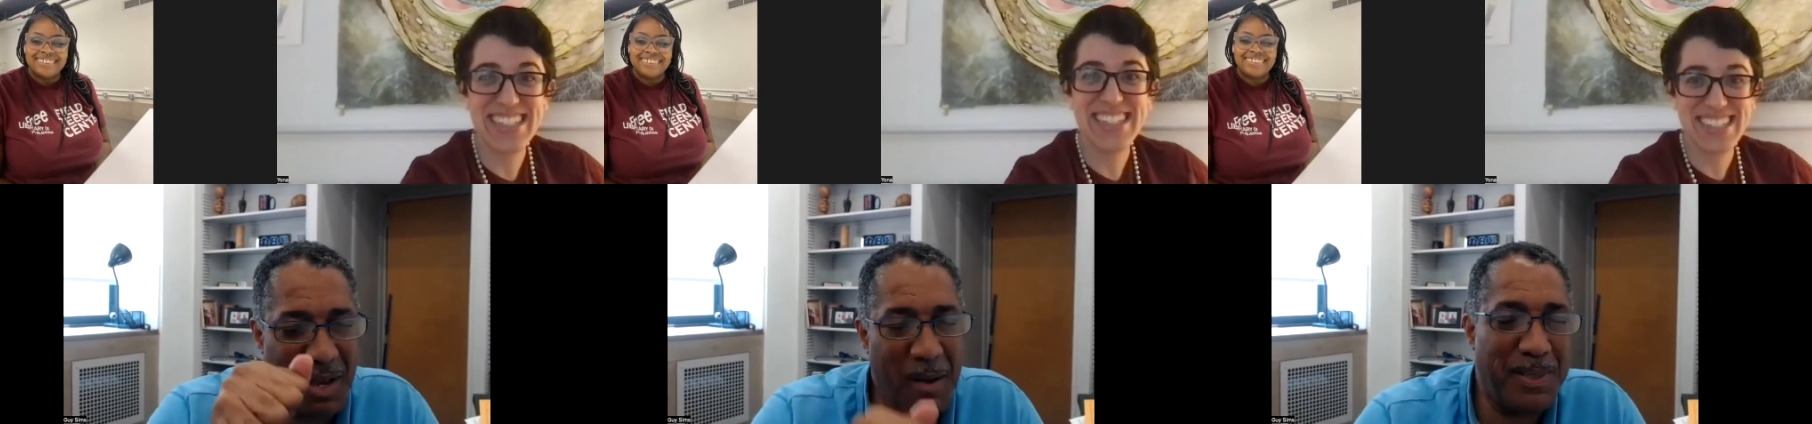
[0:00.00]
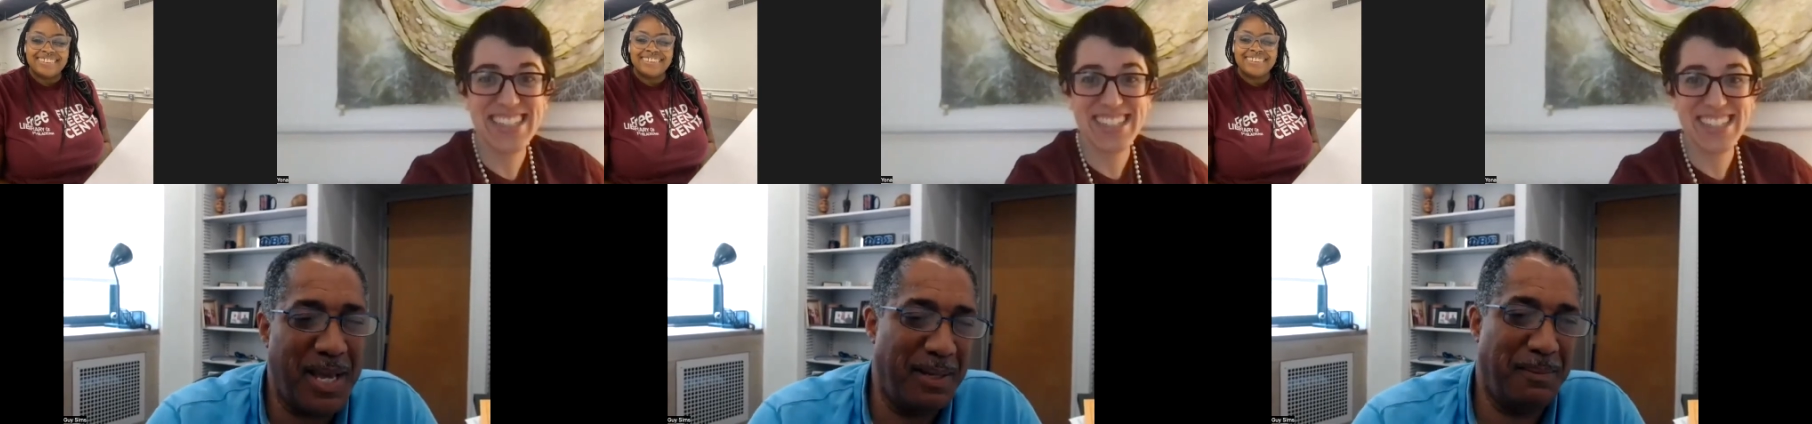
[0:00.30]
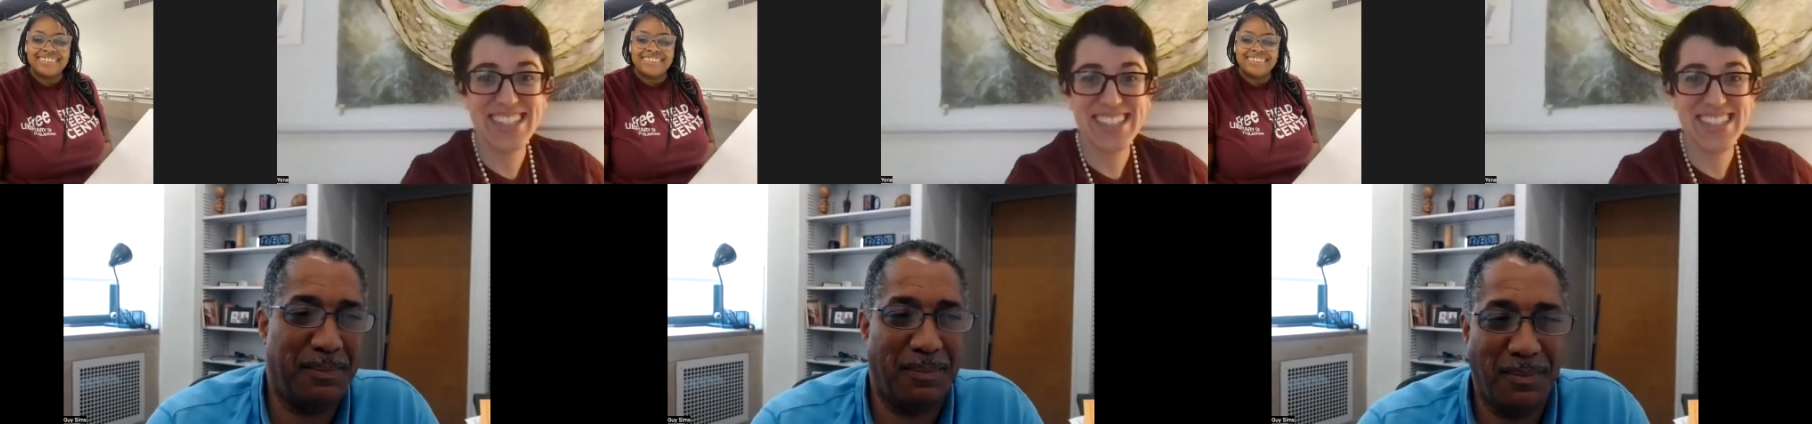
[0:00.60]
Speaker 1: an update.
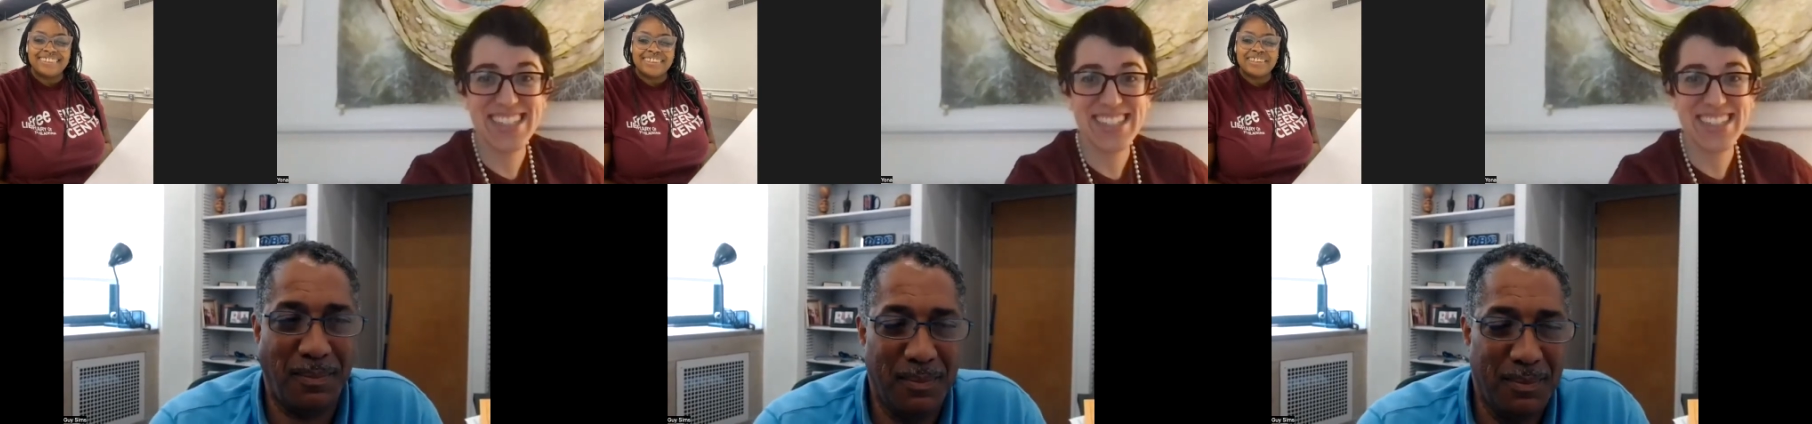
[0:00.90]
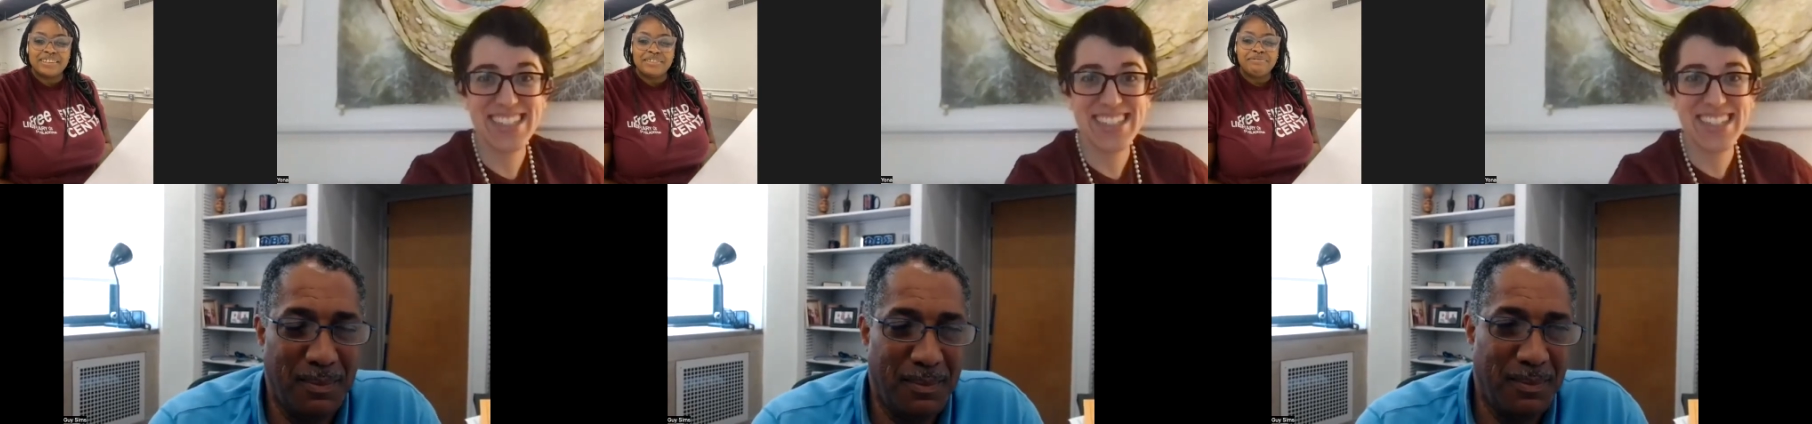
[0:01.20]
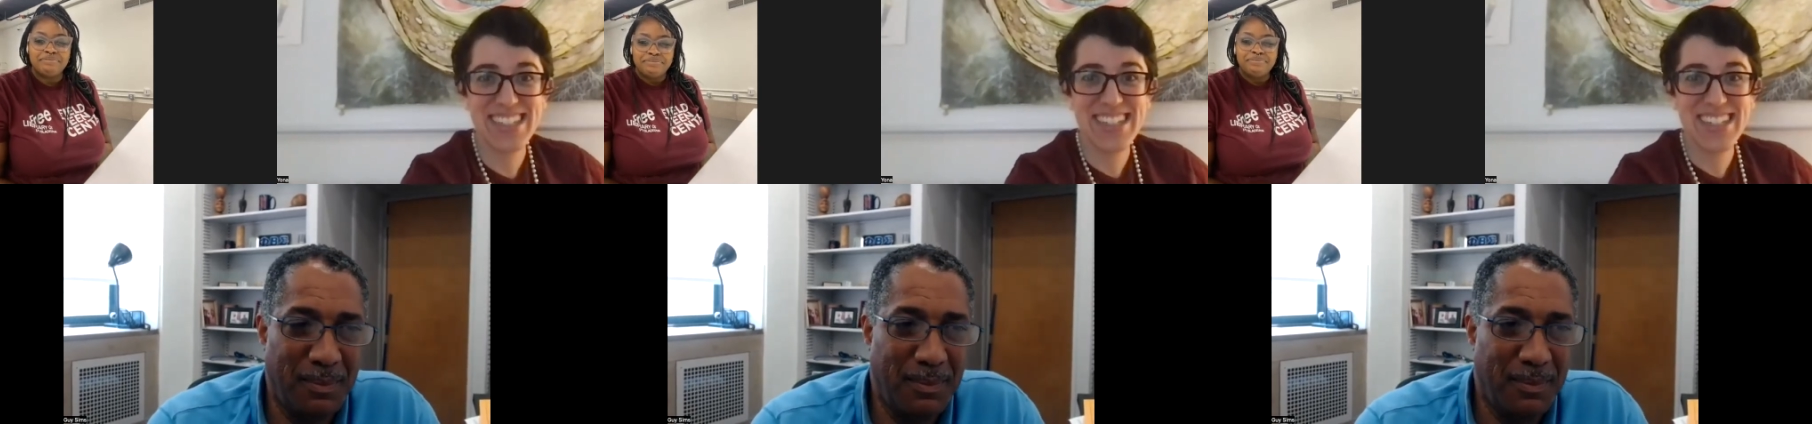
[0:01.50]

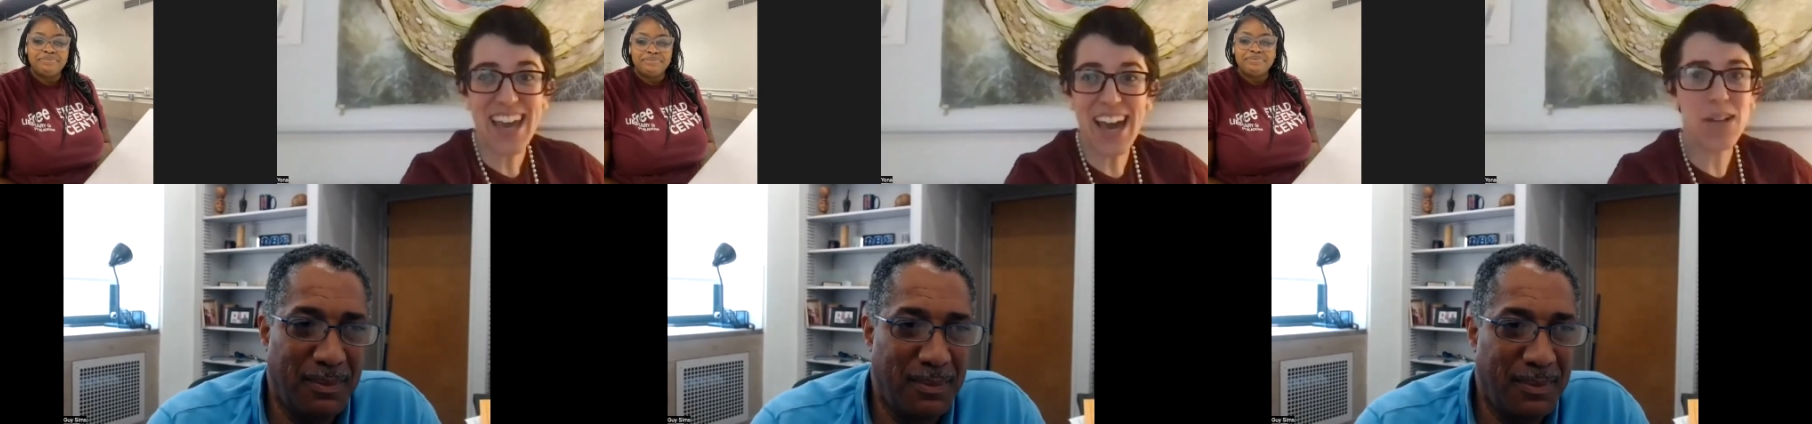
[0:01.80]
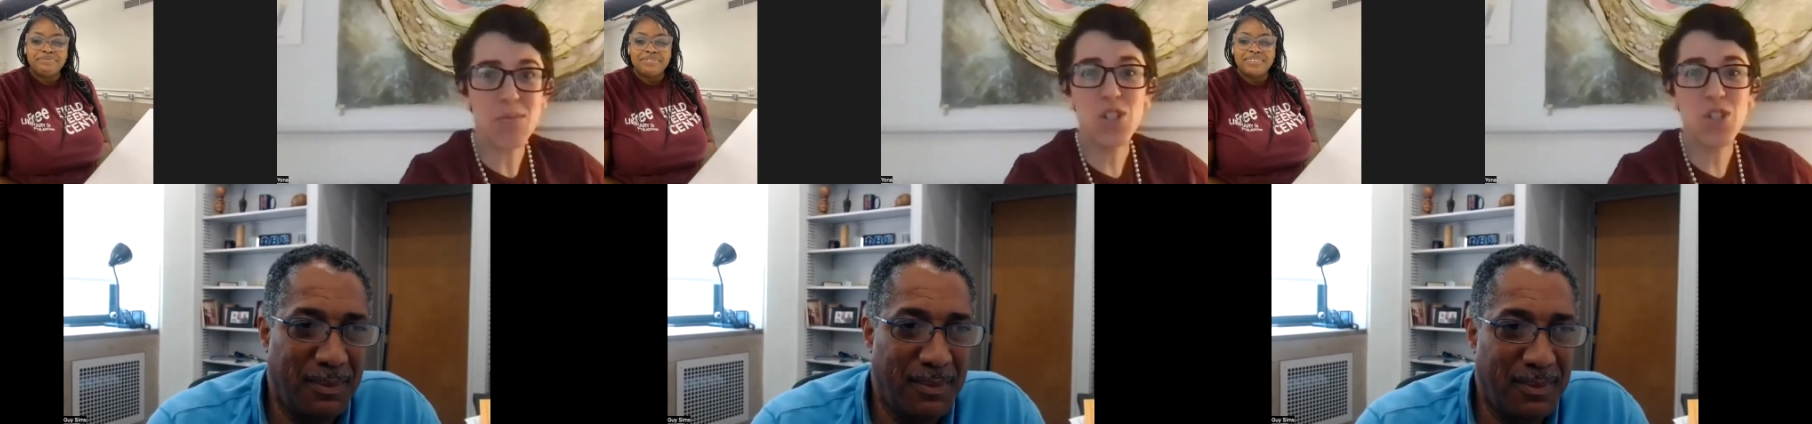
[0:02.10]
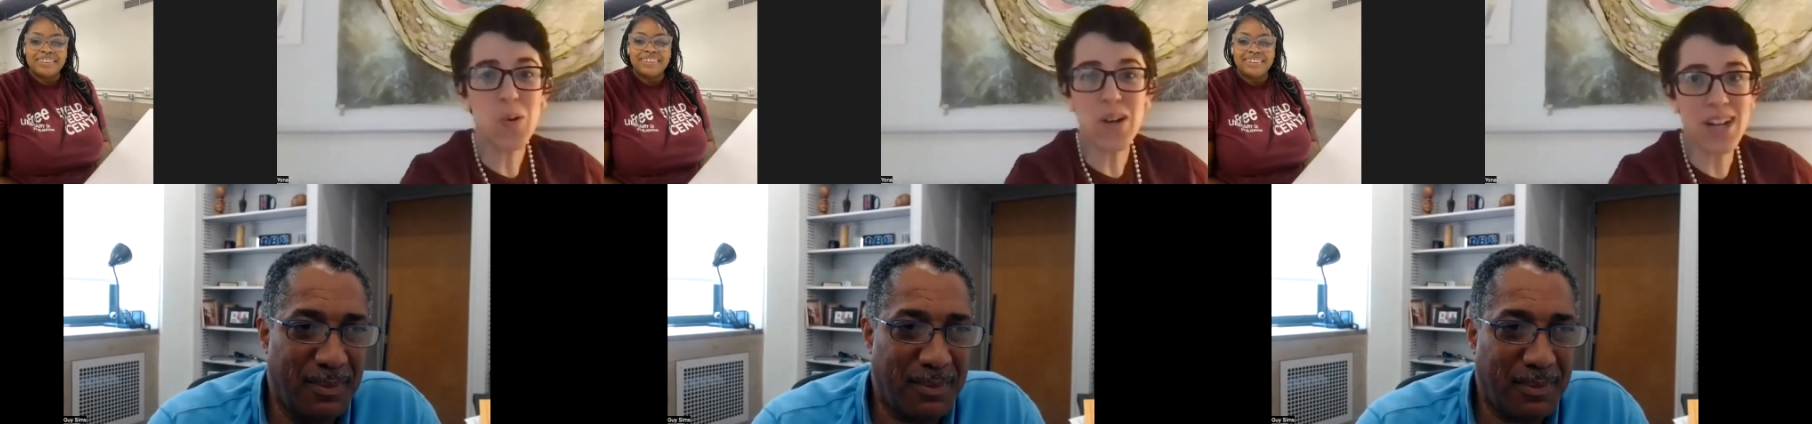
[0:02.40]
Speaker 2: Yeah, and I'm
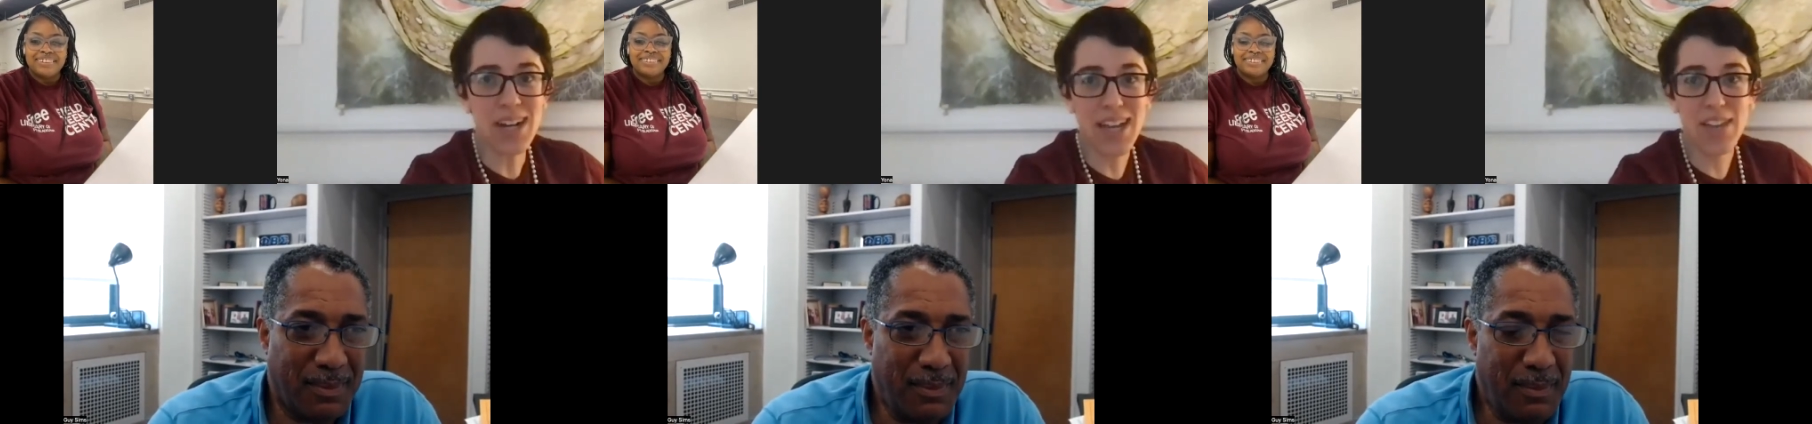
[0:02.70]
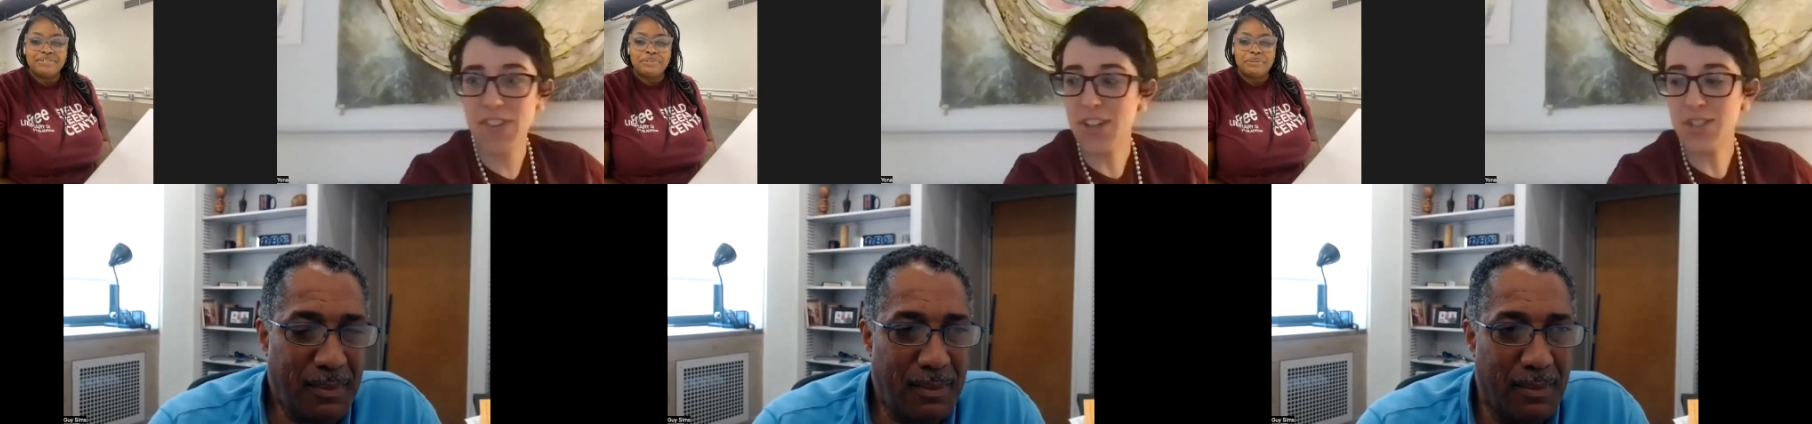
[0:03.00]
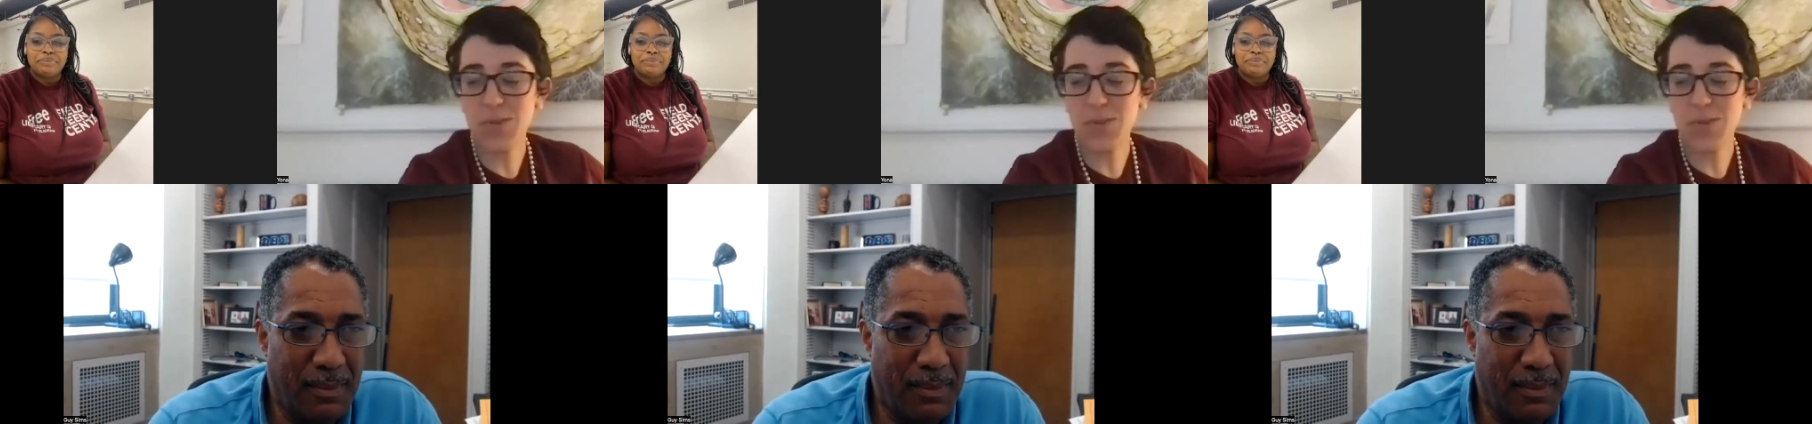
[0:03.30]
sure if you're